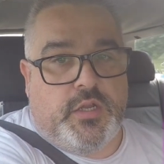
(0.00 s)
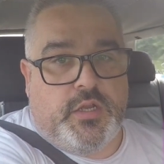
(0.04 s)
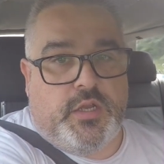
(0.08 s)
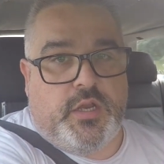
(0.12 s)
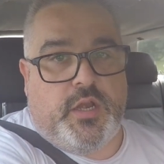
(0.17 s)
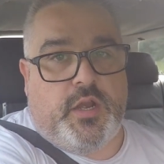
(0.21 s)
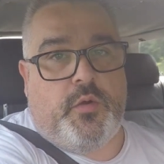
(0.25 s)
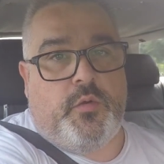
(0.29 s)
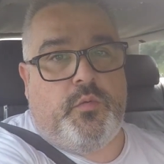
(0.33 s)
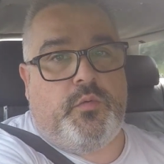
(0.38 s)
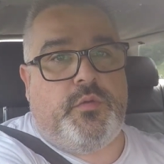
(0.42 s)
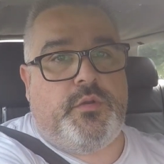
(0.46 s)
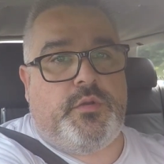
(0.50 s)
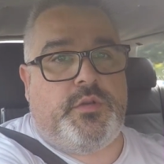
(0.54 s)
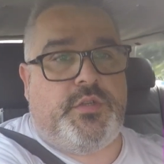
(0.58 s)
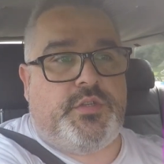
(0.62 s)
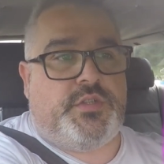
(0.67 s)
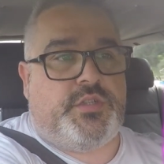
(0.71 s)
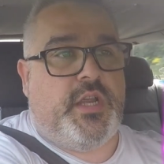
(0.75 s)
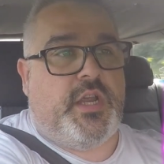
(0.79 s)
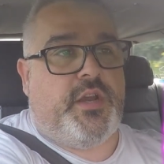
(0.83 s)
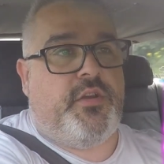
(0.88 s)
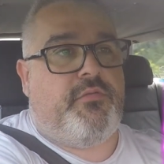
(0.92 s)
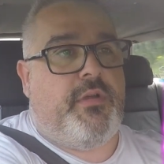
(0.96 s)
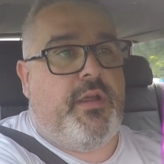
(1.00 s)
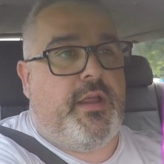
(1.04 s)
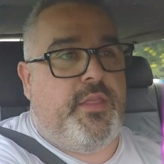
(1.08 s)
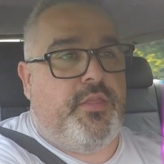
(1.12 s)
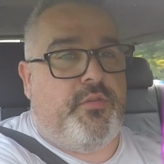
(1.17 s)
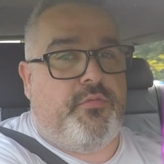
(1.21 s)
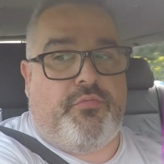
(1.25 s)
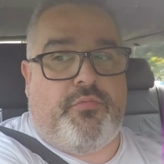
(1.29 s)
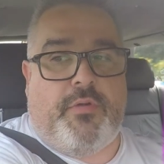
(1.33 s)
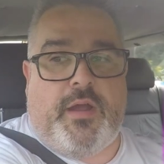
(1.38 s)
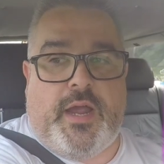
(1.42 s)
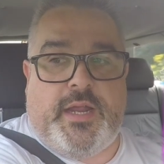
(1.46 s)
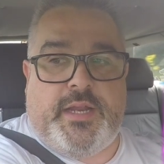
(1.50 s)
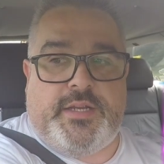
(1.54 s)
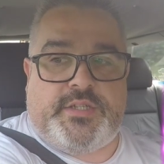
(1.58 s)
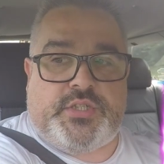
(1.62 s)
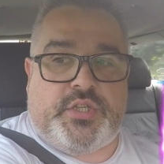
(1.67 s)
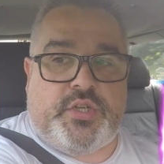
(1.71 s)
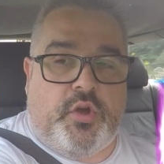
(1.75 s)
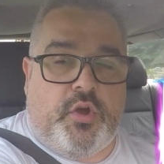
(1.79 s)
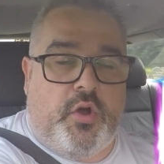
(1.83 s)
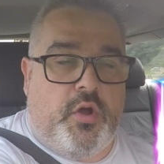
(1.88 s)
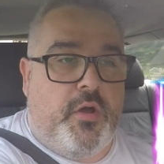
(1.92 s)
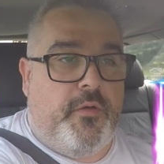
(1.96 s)
you know, generate the right
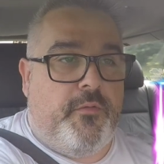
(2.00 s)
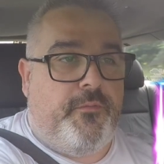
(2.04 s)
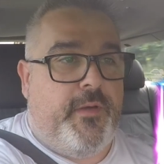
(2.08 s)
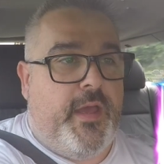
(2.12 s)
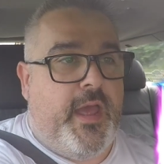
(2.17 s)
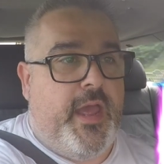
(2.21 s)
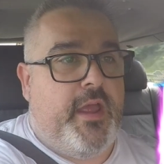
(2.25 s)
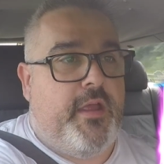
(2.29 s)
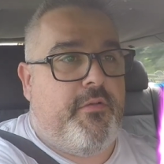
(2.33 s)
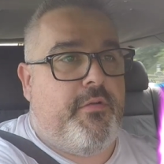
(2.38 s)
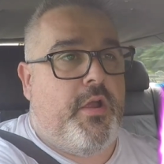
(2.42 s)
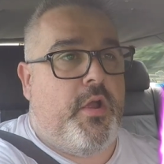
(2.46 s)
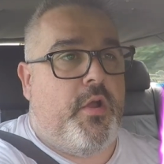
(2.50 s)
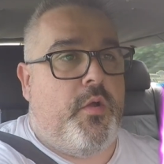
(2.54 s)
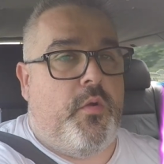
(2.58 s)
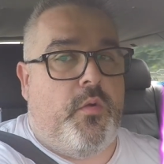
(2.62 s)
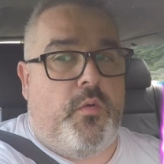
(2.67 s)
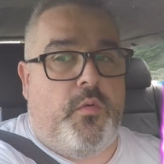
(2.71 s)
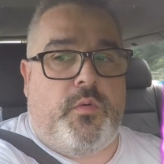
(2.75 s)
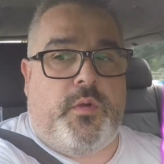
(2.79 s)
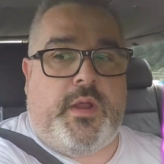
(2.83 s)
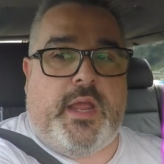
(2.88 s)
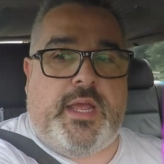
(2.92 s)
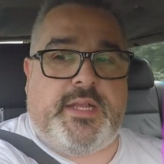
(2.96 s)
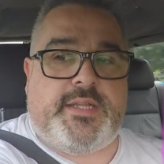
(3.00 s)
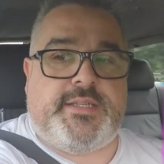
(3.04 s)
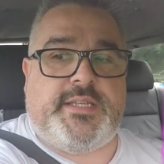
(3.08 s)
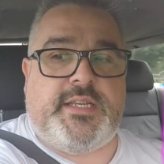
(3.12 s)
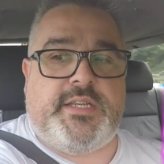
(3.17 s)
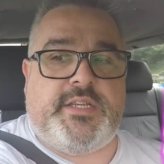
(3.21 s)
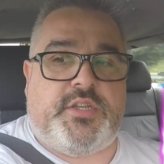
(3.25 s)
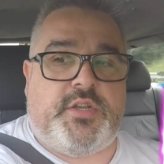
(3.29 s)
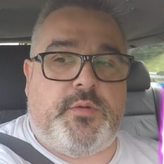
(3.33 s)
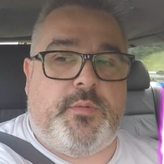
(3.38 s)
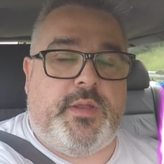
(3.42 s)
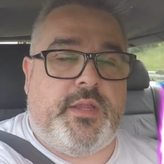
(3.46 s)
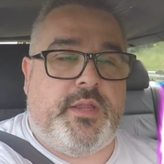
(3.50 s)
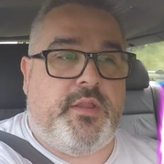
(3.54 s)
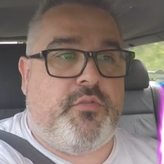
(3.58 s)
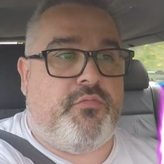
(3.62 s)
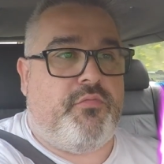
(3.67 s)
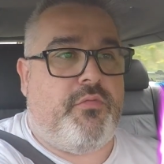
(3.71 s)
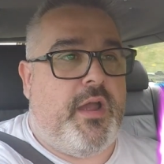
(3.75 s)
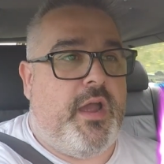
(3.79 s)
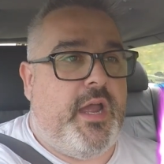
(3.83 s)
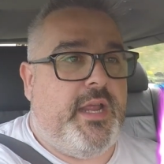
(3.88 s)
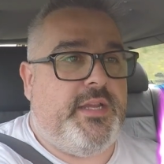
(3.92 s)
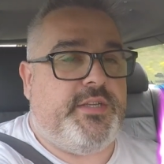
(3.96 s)
sort of aero, get it doing the
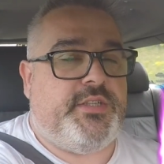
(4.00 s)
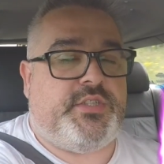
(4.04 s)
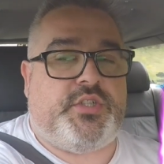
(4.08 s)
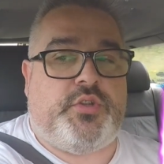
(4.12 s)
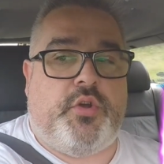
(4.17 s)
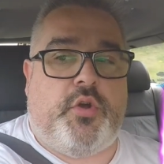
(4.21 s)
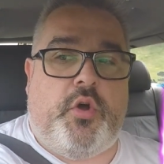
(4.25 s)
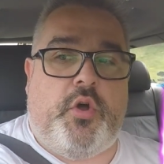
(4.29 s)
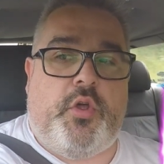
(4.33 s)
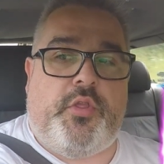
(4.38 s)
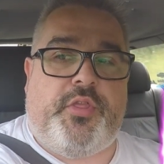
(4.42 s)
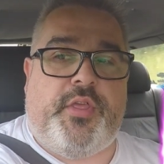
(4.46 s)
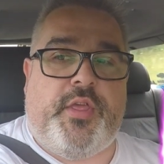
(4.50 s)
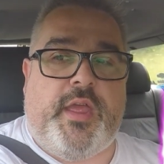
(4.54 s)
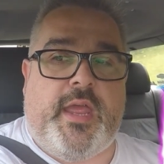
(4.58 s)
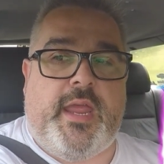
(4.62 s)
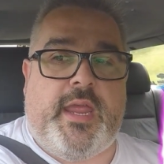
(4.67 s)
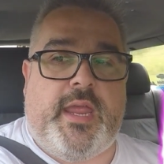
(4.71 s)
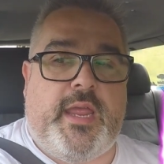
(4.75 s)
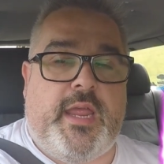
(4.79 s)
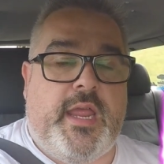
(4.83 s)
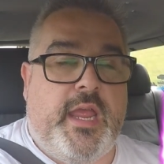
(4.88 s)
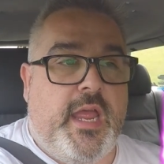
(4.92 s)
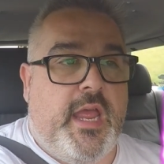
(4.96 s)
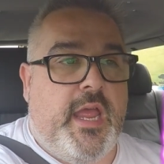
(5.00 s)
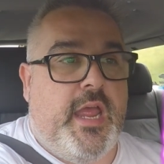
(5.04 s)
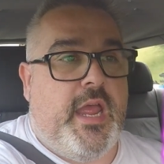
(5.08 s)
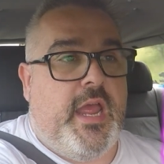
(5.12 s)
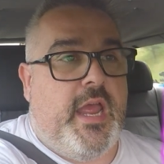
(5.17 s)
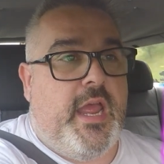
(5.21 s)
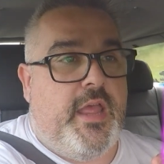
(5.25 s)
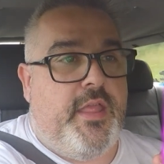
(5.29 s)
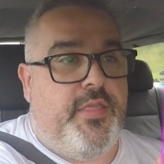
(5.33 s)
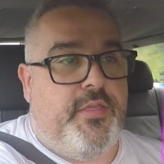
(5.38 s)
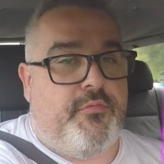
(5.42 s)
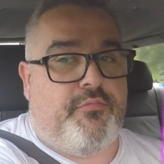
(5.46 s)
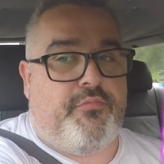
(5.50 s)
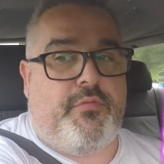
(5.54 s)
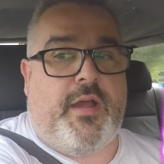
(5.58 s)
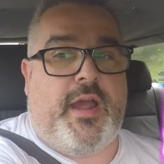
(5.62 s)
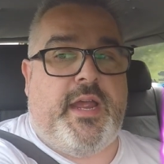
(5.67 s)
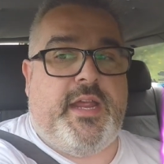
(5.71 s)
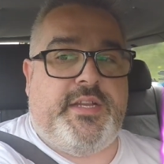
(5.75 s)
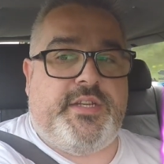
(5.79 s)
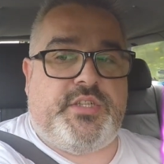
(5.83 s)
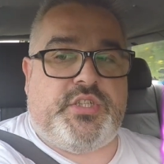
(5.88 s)
right sort of thing in the right